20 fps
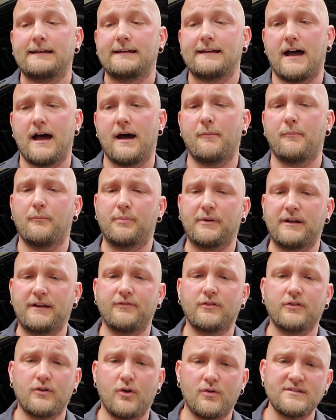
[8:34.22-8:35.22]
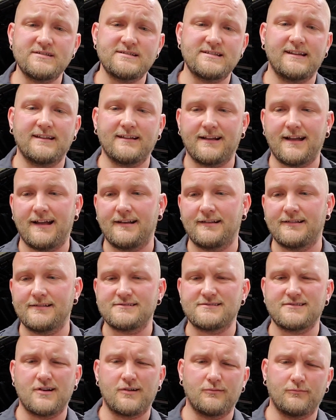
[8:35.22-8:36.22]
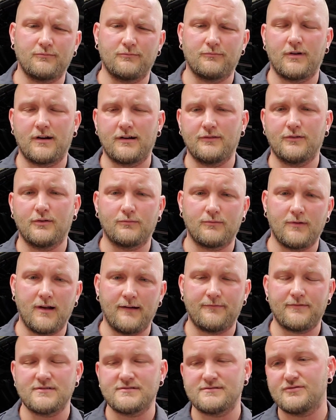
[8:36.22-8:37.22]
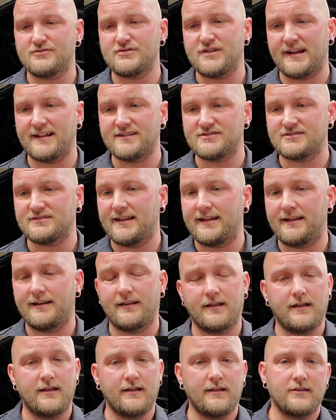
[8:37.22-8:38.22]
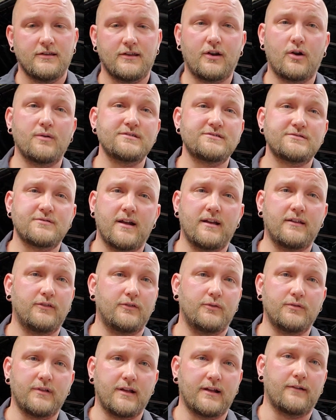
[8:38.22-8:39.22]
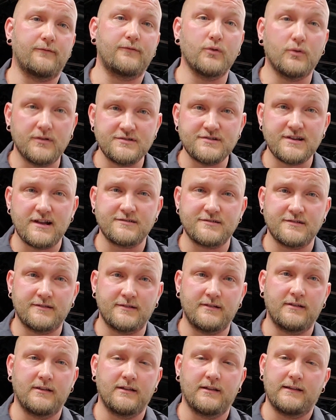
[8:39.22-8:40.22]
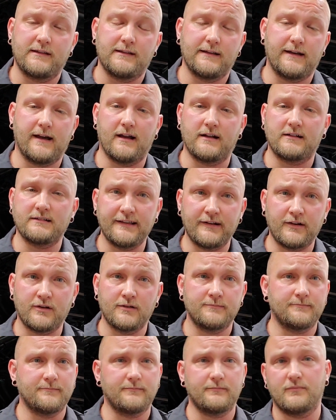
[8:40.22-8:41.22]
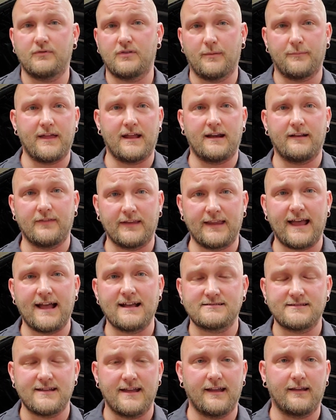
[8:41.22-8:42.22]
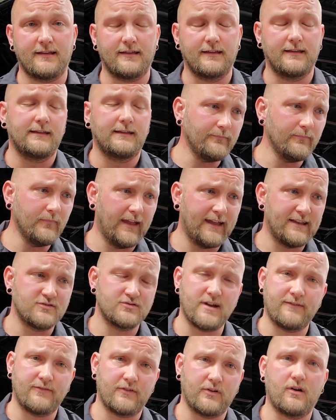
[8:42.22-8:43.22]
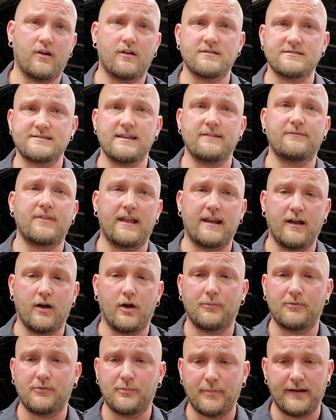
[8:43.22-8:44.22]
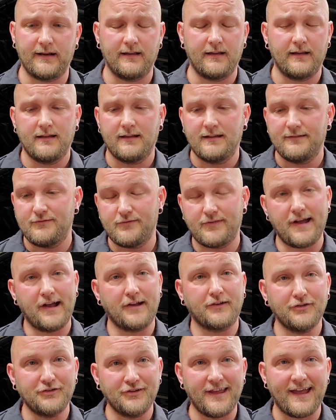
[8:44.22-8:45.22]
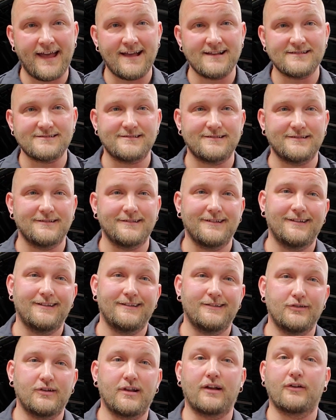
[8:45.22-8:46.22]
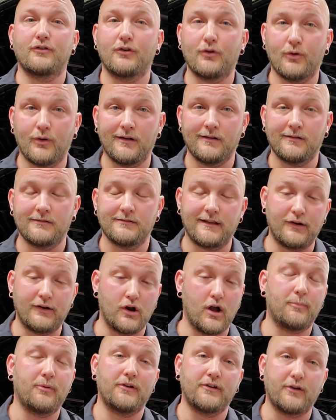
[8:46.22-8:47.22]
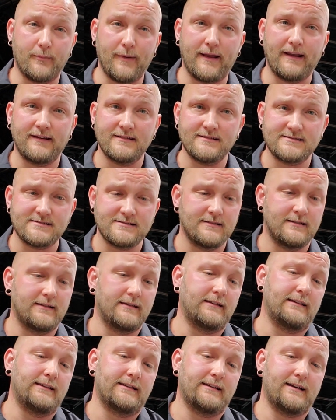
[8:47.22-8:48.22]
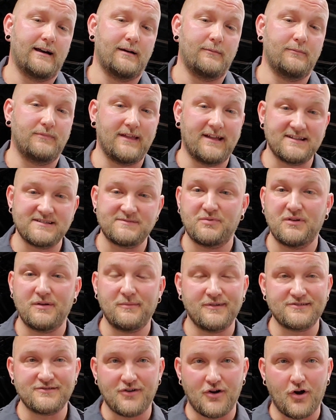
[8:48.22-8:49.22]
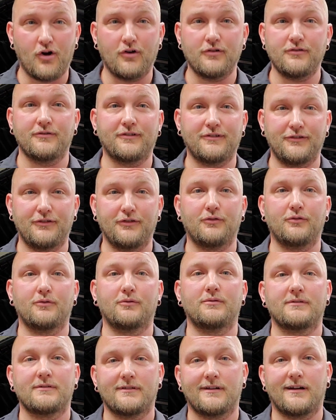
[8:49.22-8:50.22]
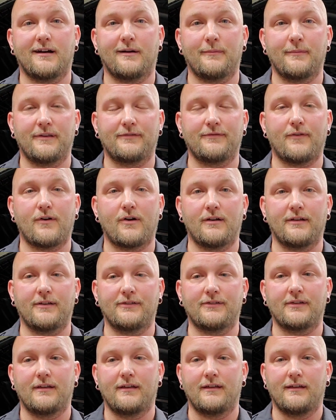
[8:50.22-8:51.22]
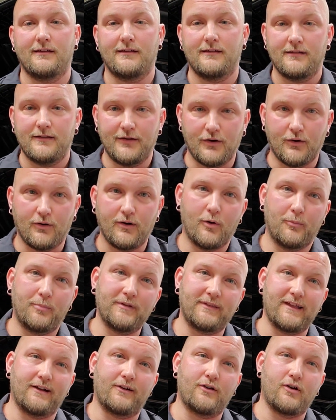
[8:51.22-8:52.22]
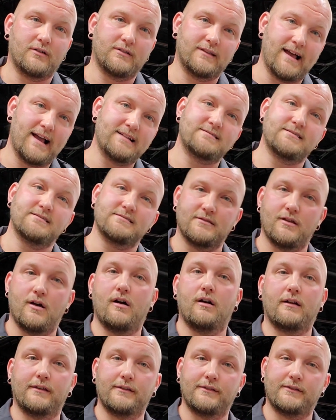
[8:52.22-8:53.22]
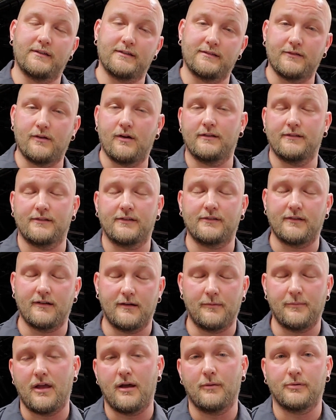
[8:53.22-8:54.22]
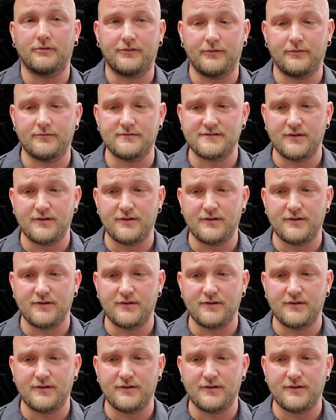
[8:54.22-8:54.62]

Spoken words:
But if you're noticing it kind of to start to run a little rough, there's no check engine light, you can always try and do like a fuel injection cleaner, dump that in the gas tank, and drive the car, see if that helps. But if you've got good gas, you got good oil, and you're up on your maintenance, that is pretty much all you can do as far as helping that car last as long as it's going to be able to.